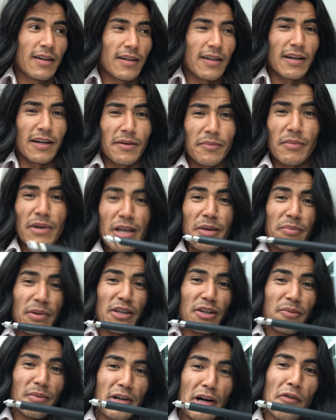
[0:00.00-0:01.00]
And maybe
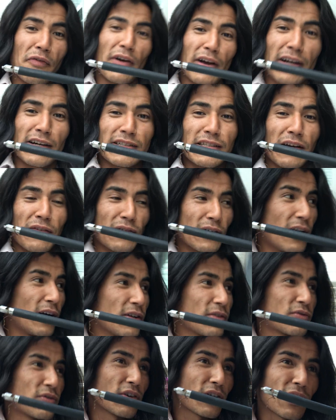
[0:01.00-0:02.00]
you motherfuckers have
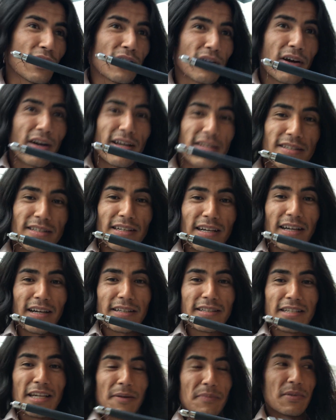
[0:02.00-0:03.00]
not recognized and
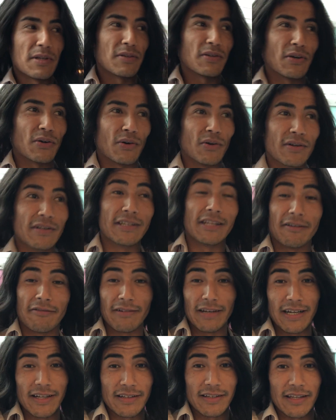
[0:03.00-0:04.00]
accepted your own
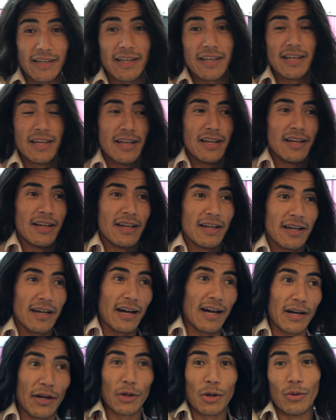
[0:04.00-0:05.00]
divinity
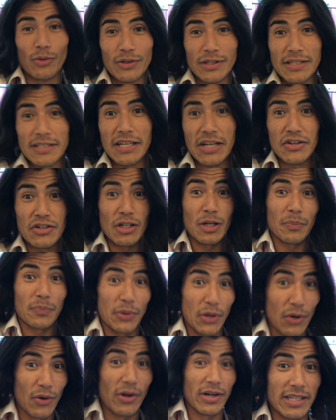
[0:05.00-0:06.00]
and quintessential
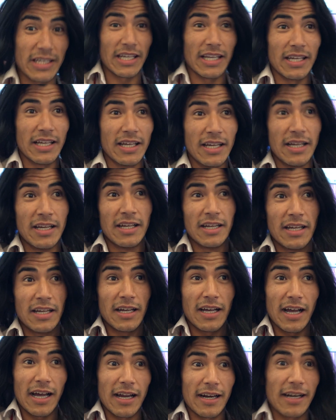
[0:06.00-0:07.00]
purity,
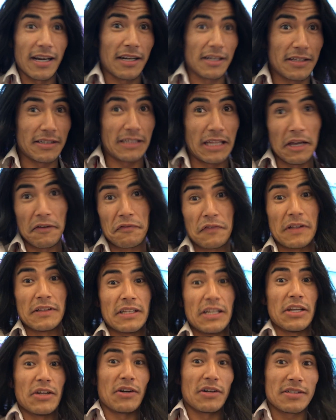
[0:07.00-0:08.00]
and
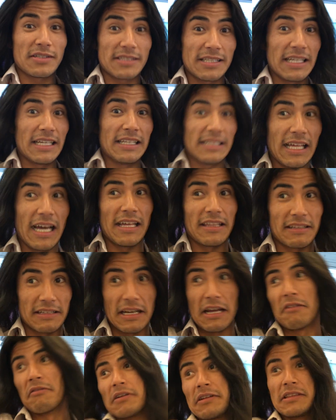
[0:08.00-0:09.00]
definitely you're not seeing that in
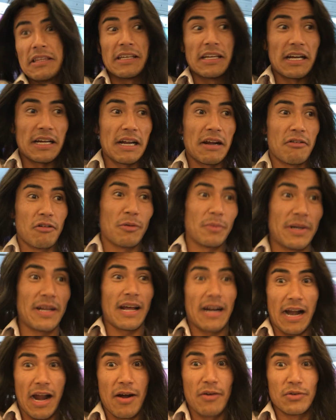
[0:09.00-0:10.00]
everything and everybody
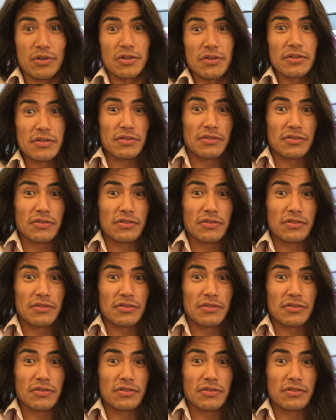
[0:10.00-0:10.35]
around you.